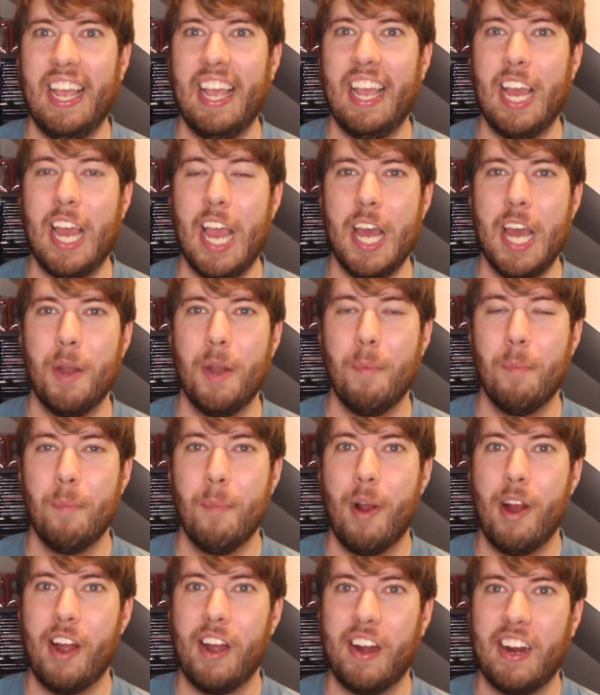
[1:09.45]
and
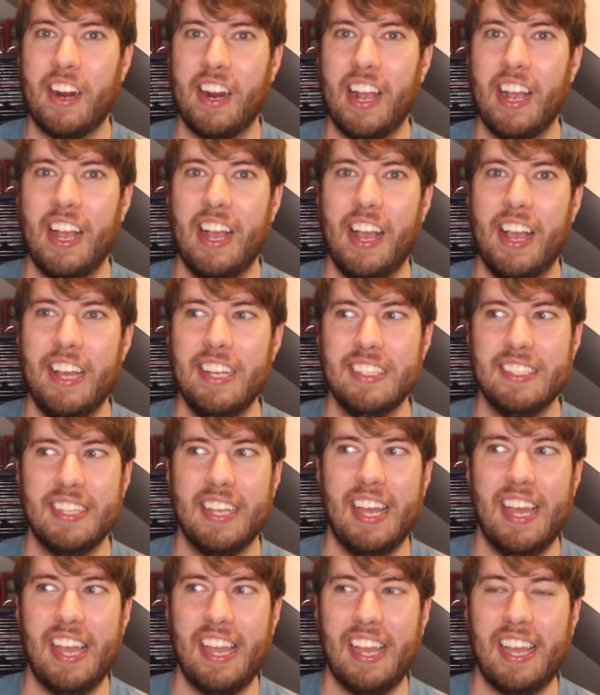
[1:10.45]
Mark is
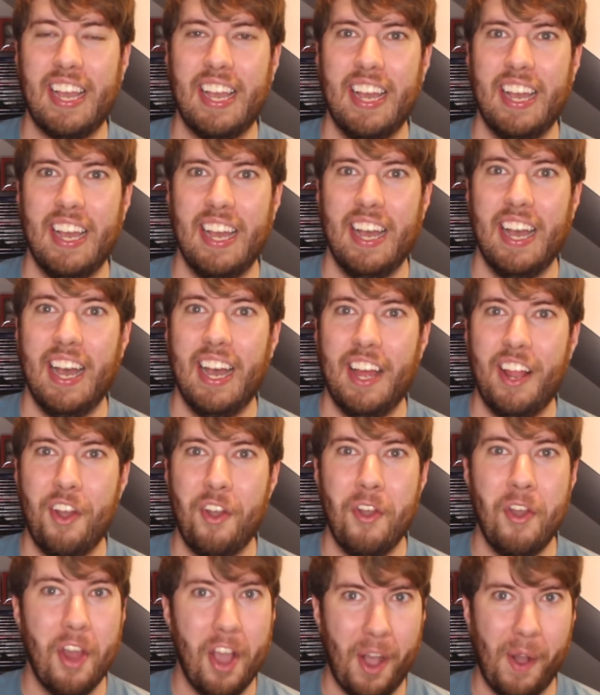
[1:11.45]
like,
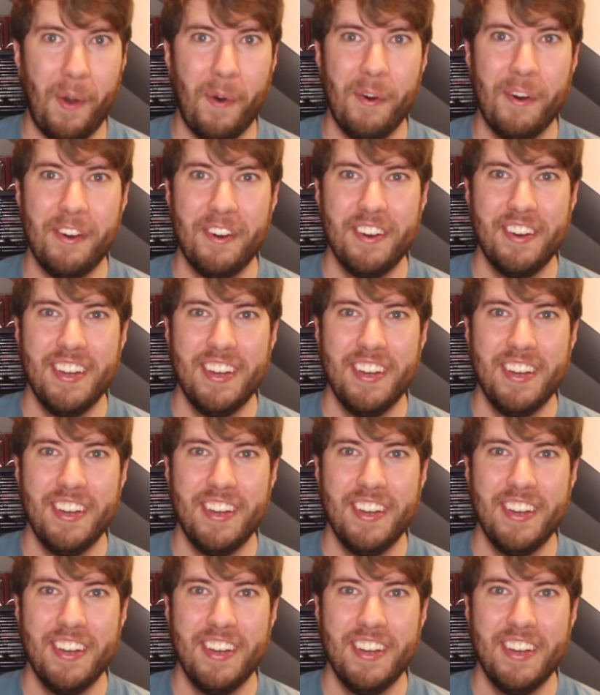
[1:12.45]
no,